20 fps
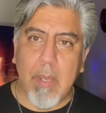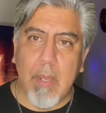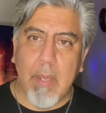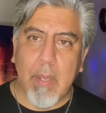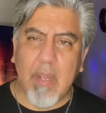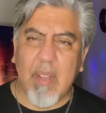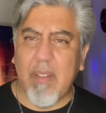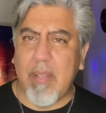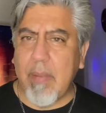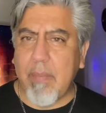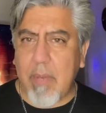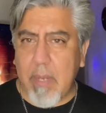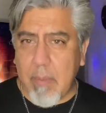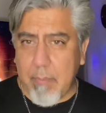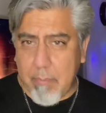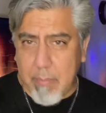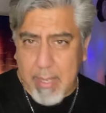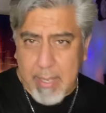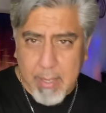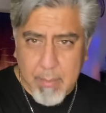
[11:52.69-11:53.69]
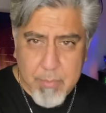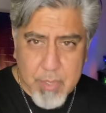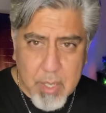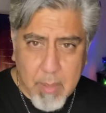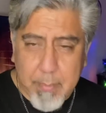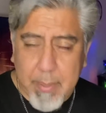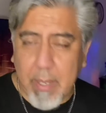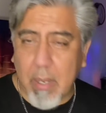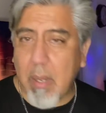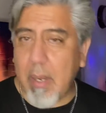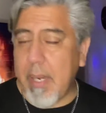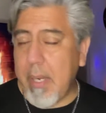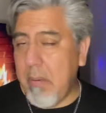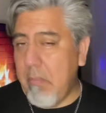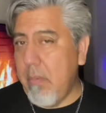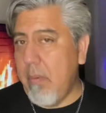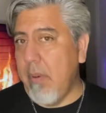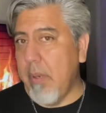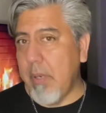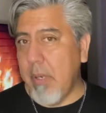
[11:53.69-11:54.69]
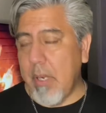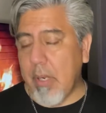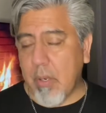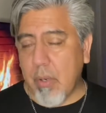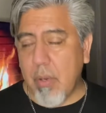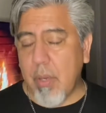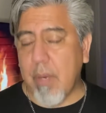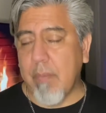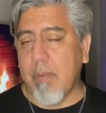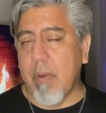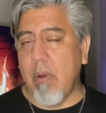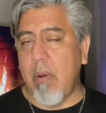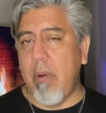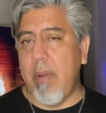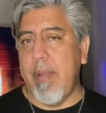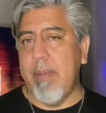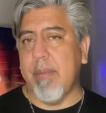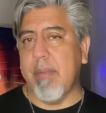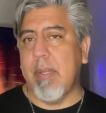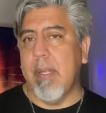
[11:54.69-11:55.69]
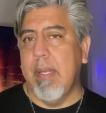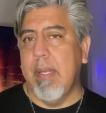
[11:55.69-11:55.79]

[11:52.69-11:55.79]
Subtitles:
Because even by him jumping on it, it could have caused